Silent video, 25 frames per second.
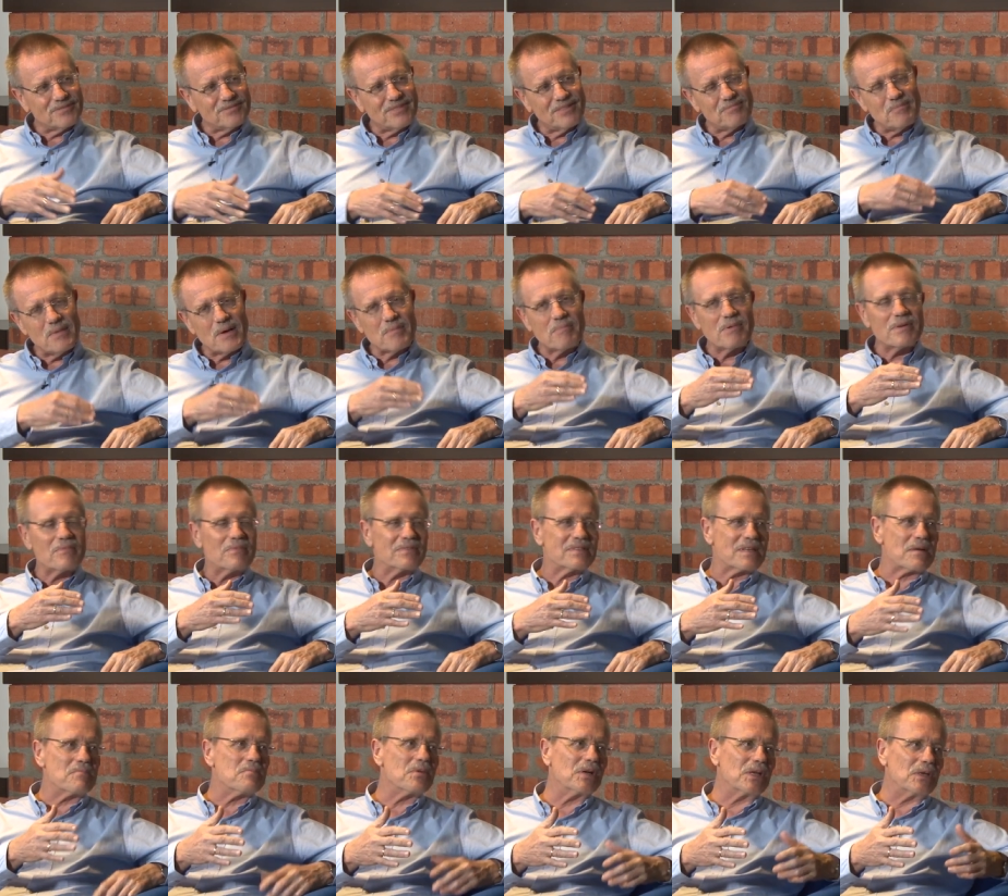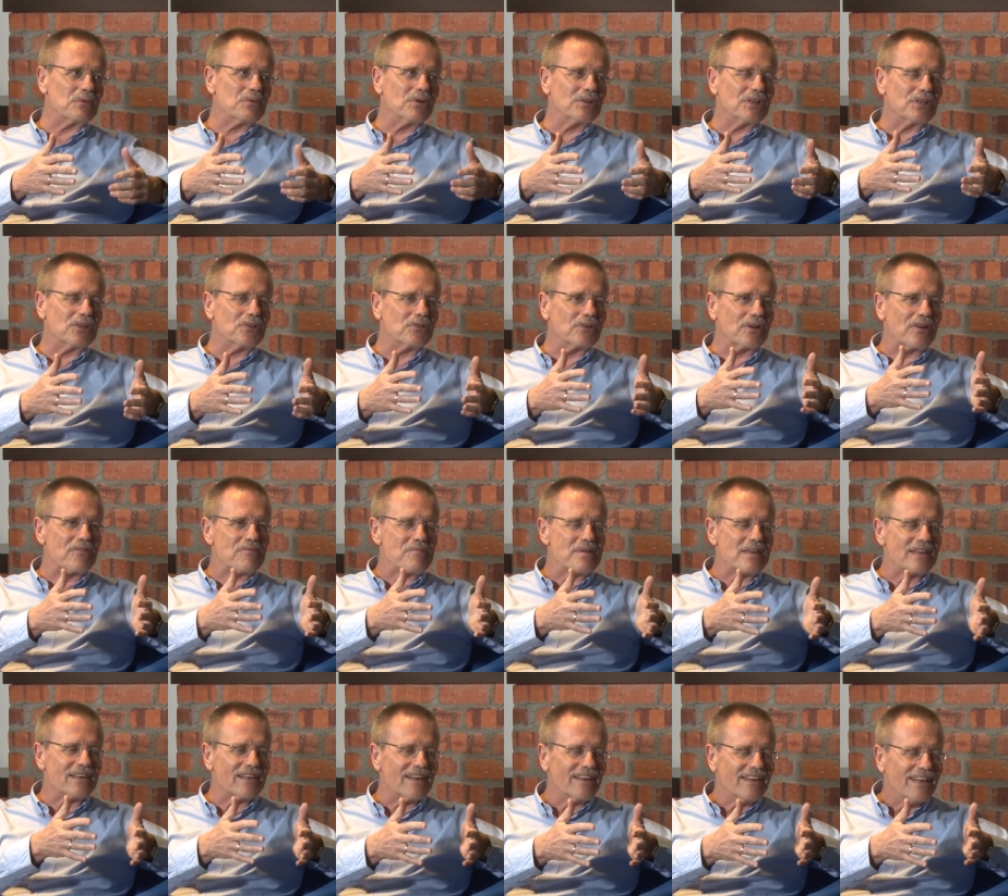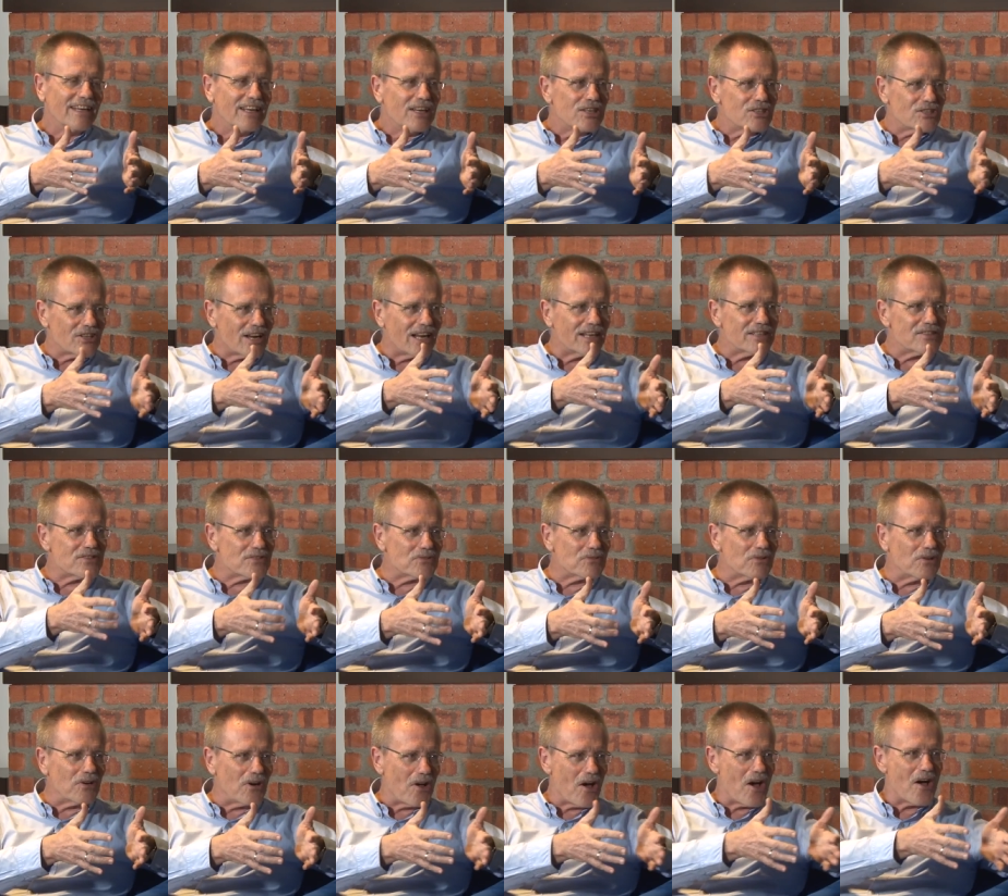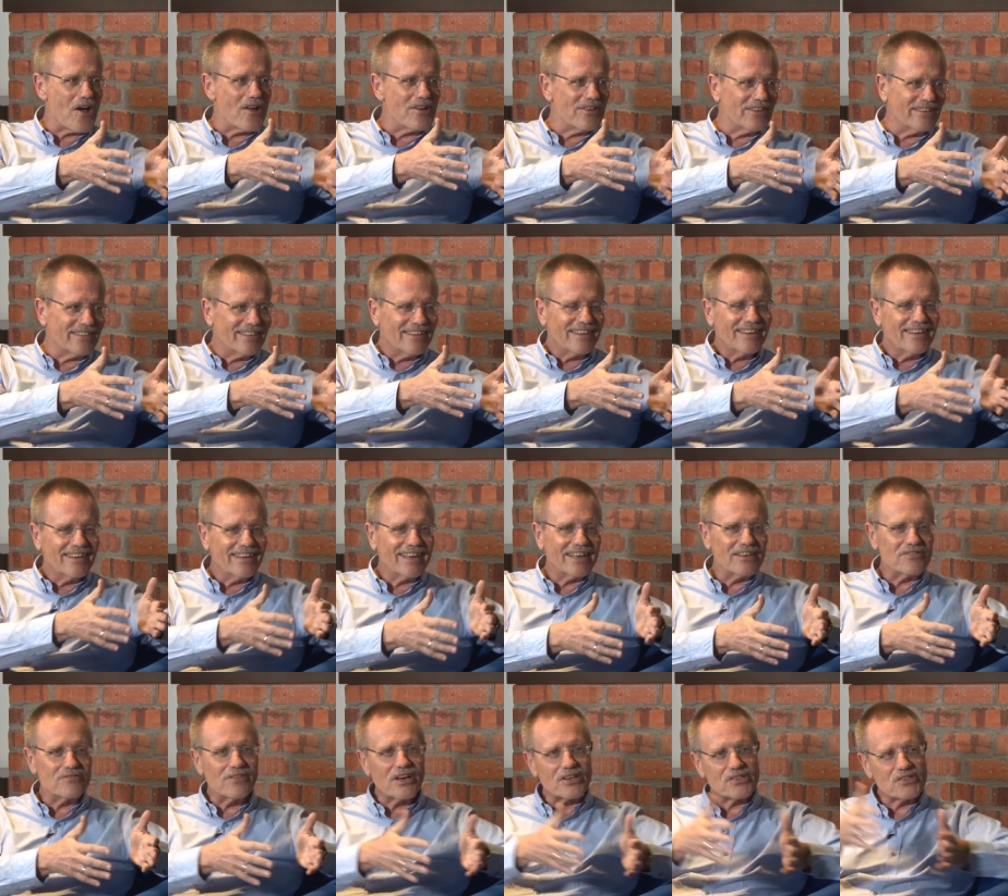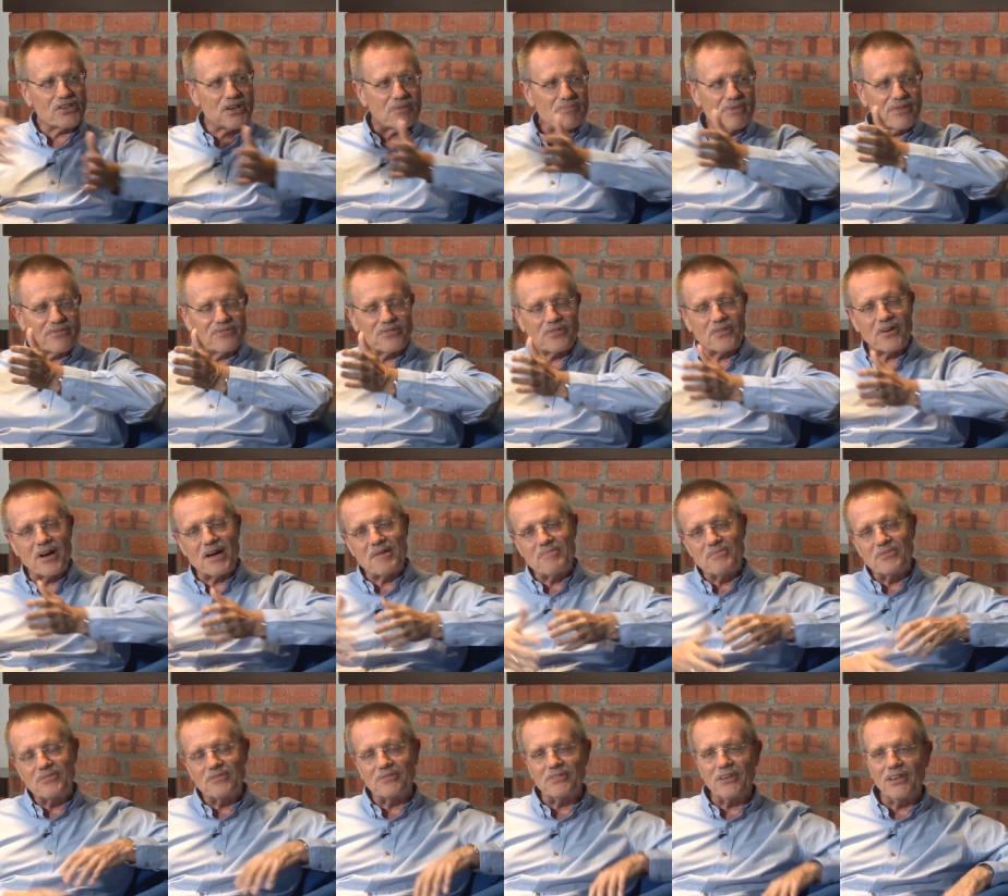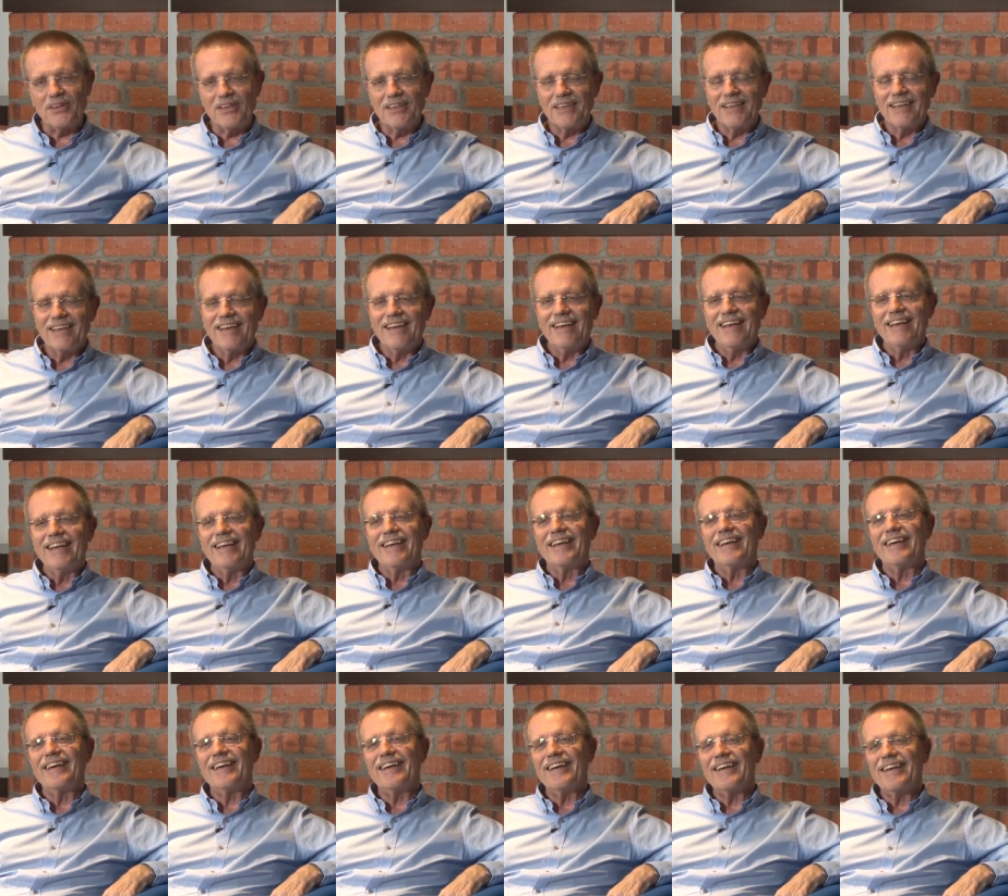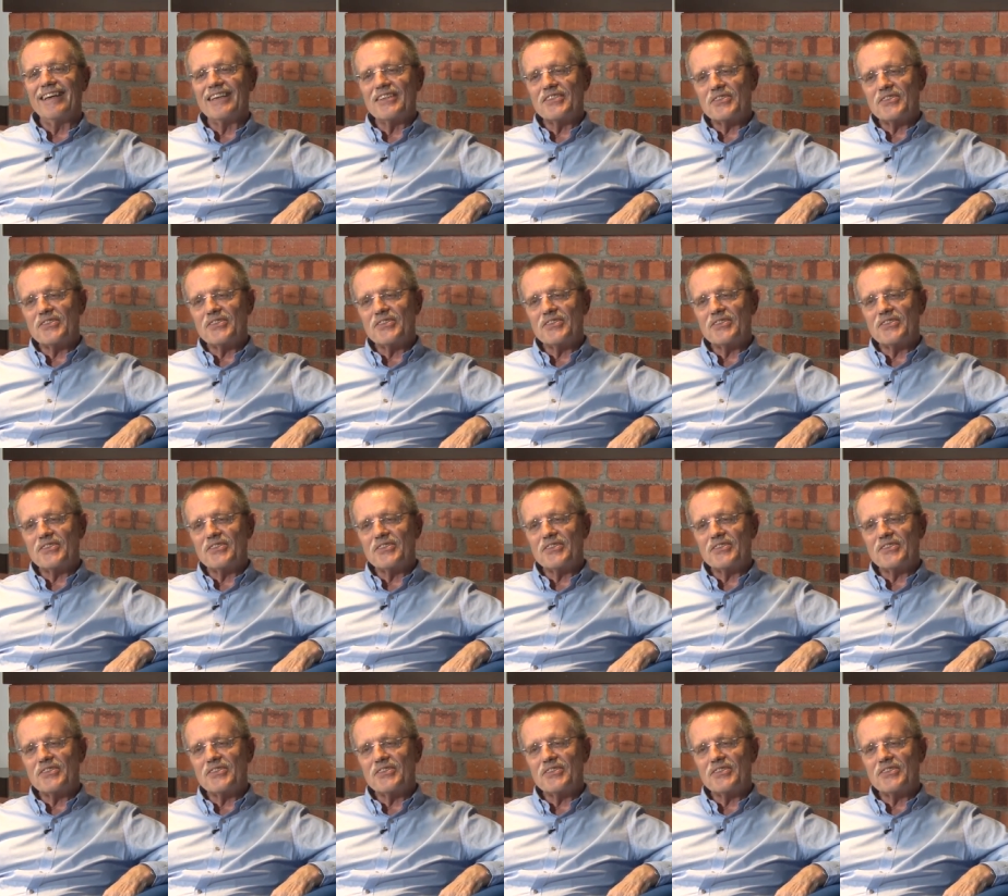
Maybe somebody wanted to give me a chance to learn in Russia before I move on.